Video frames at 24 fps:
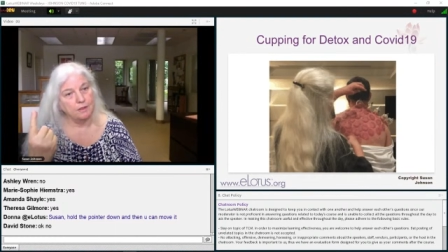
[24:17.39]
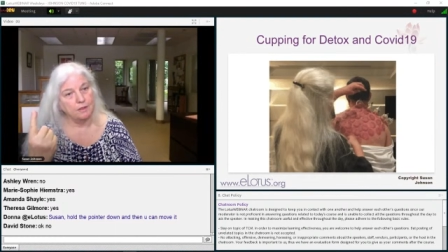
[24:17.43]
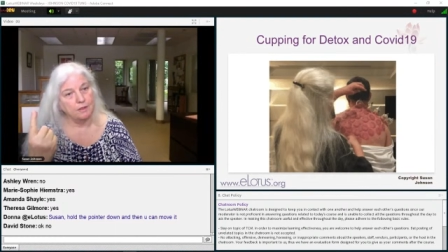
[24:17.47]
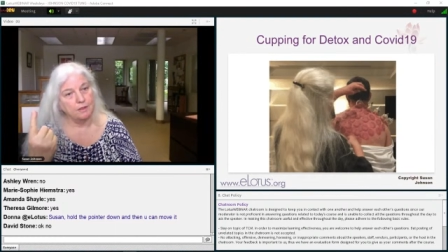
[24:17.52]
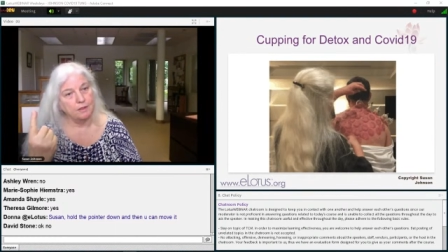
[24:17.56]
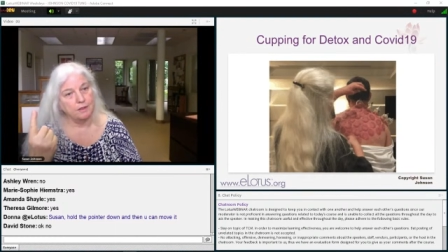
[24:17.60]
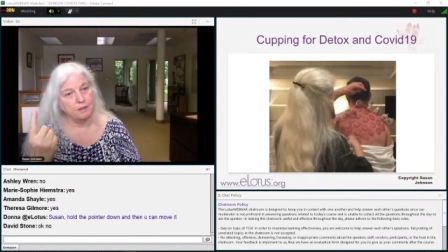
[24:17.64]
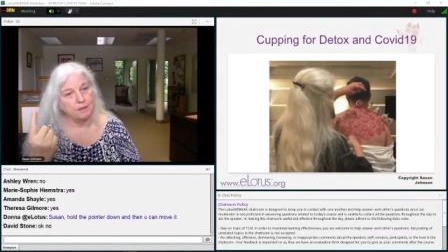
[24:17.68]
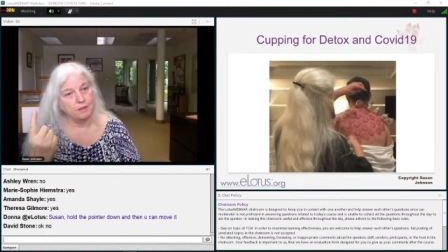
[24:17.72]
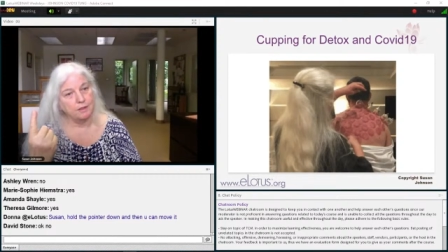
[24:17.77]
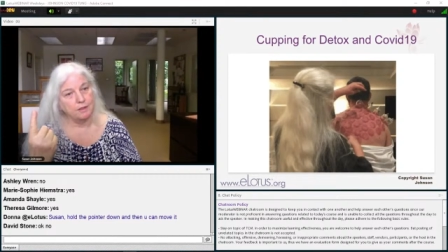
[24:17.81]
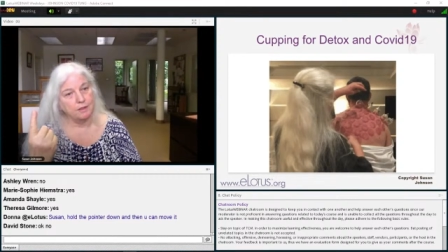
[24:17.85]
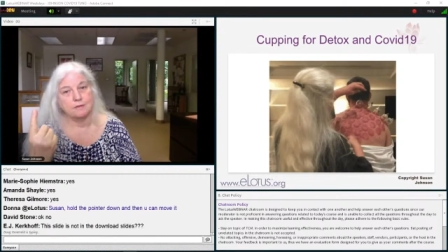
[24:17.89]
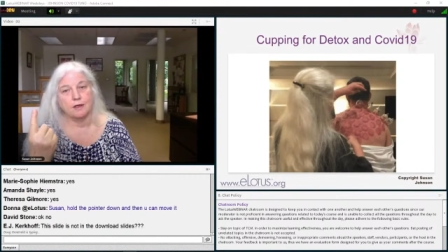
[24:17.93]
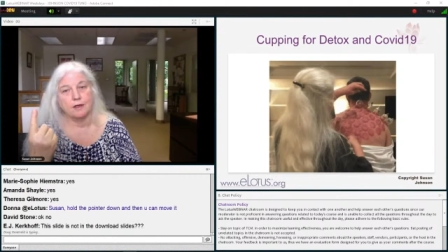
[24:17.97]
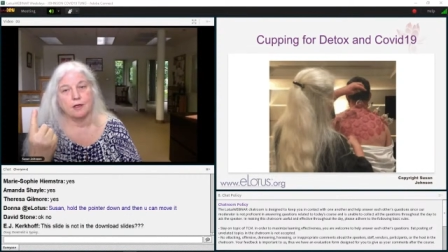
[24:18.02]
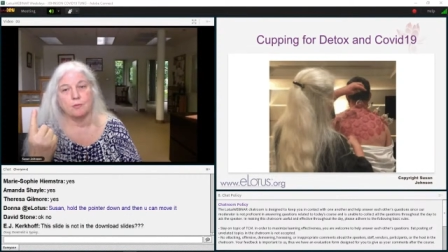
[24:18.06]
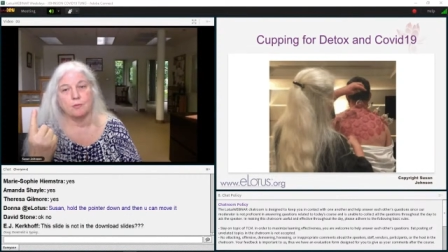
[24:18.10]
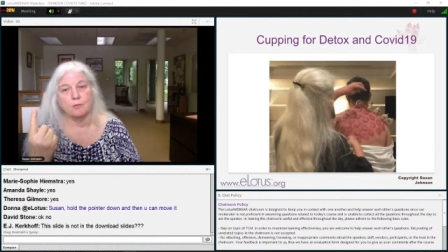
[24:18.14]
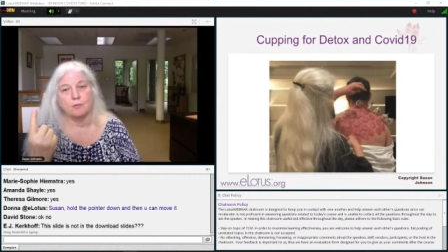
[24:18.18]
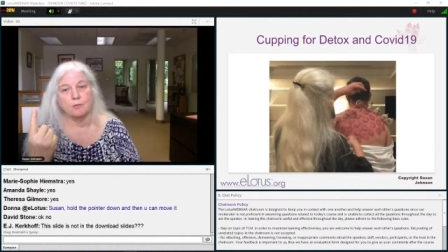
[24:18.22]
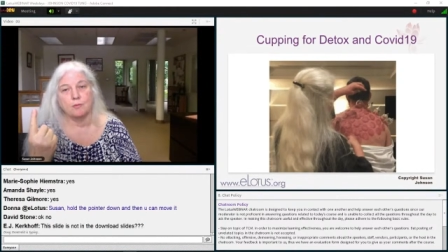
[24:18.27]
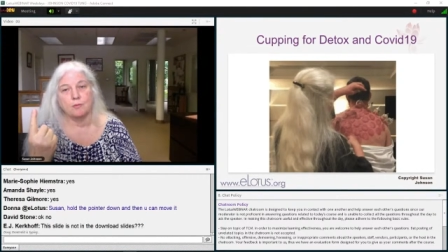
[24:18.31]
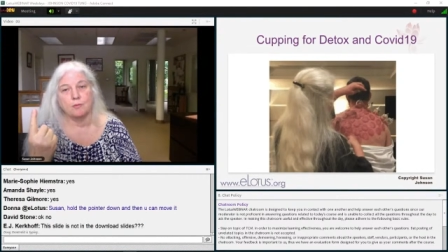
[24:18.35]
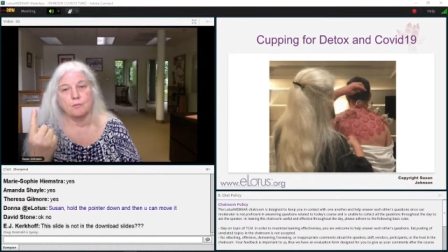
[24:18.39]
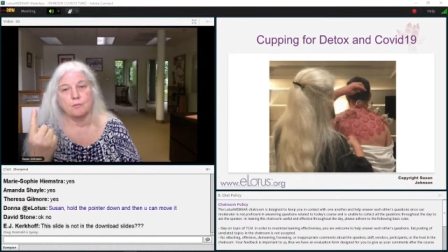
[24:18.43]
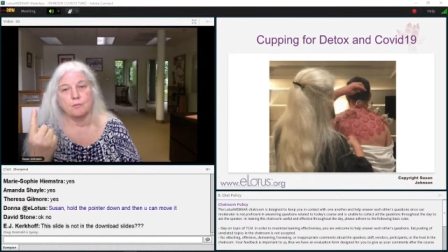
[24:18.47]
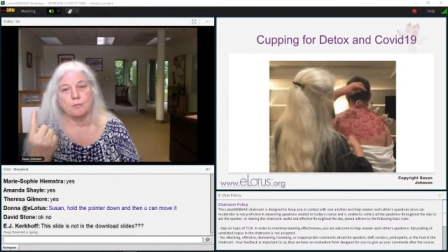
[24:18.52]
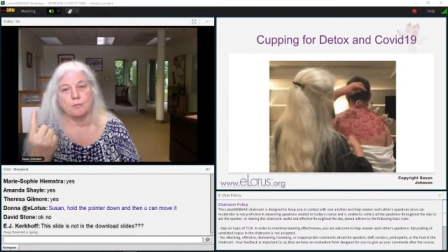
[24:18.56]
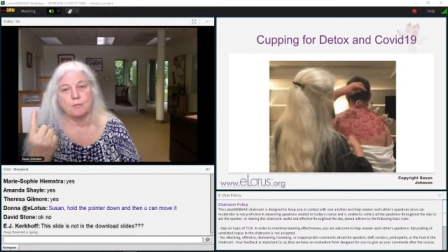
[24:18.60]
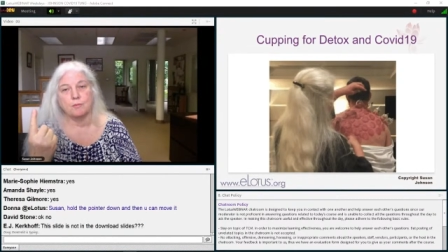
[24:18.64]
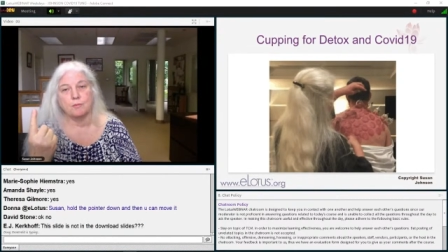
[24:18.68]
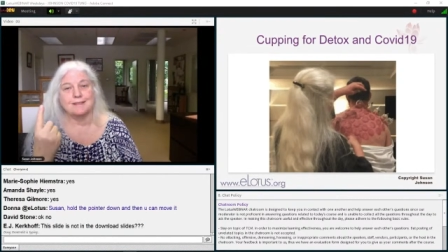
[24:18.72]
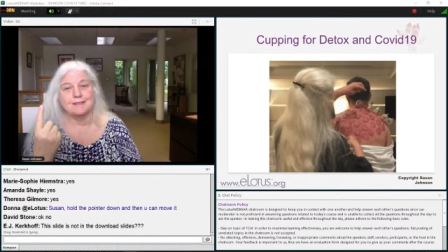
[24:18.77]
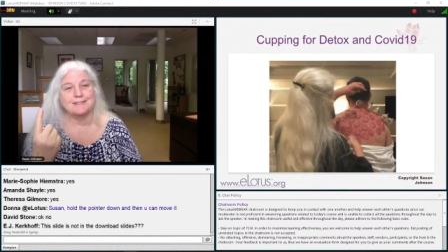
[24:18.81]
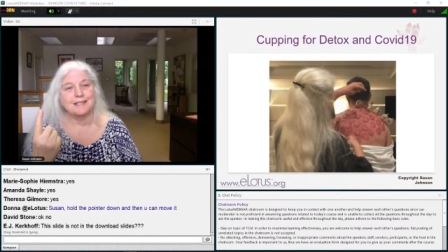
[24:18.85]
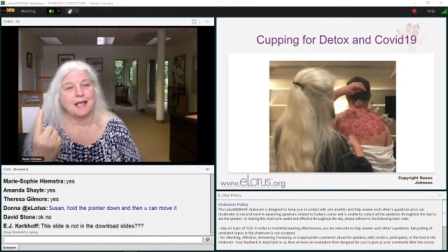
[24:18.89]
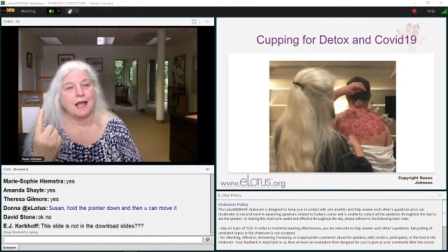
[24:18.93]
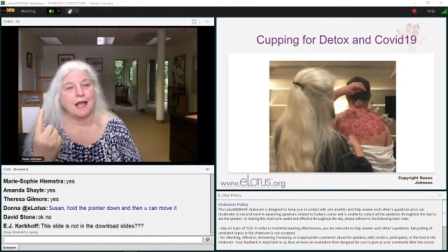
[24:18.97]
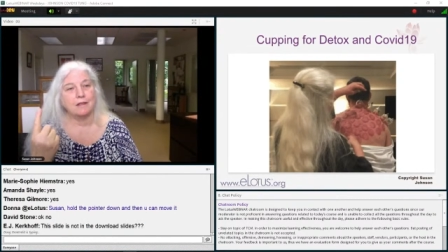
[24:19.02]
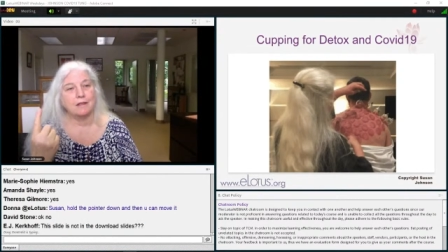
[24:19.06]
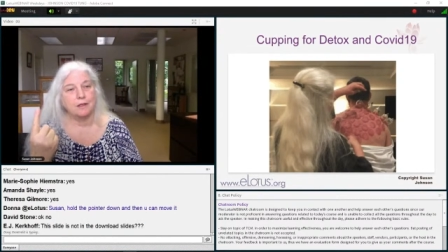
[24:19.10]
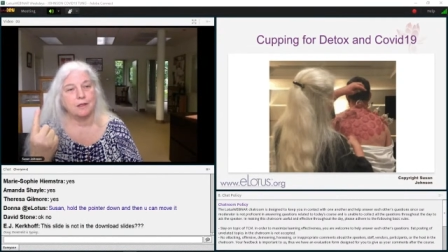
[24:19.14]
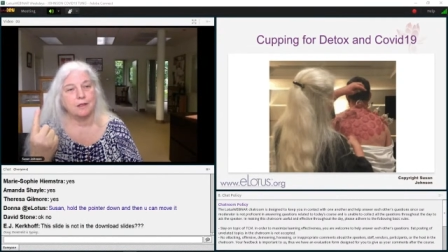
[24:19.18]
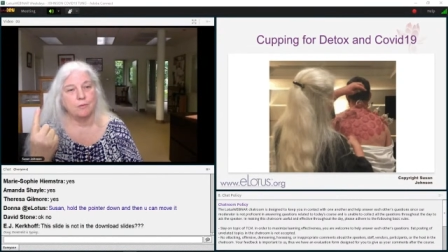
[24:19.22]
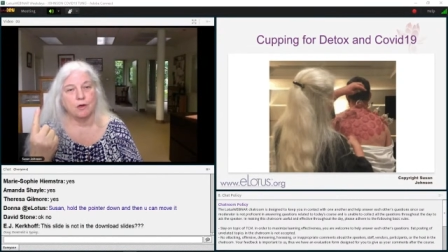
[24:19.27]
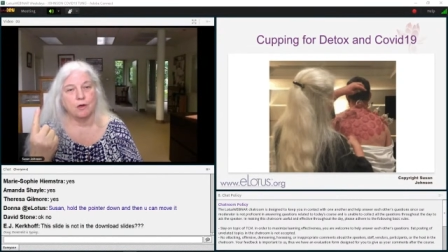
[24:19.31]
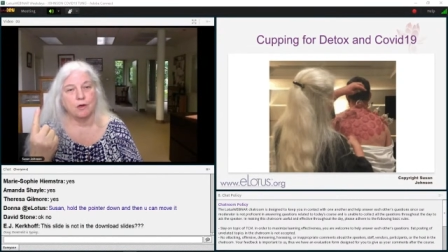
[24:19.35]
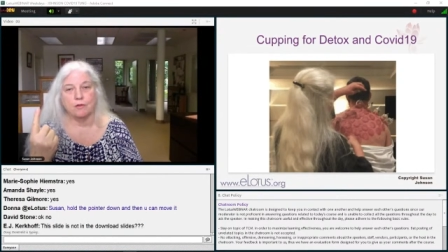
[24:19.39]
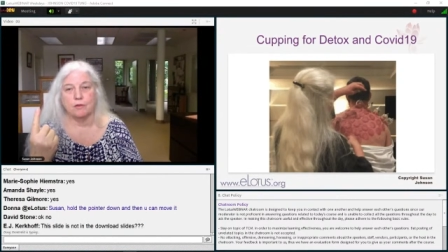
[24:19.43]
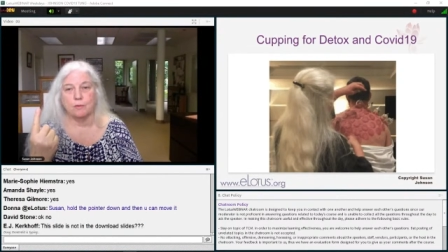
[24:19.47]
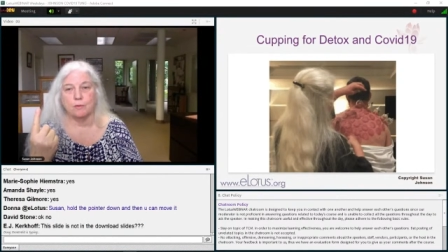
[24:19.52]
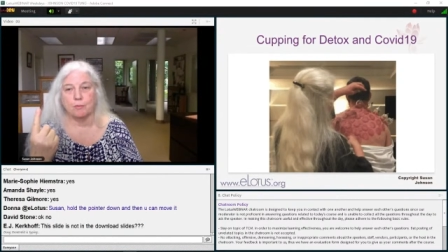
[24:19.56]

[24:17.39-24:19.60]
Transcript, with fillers: it's going to tell me exactly where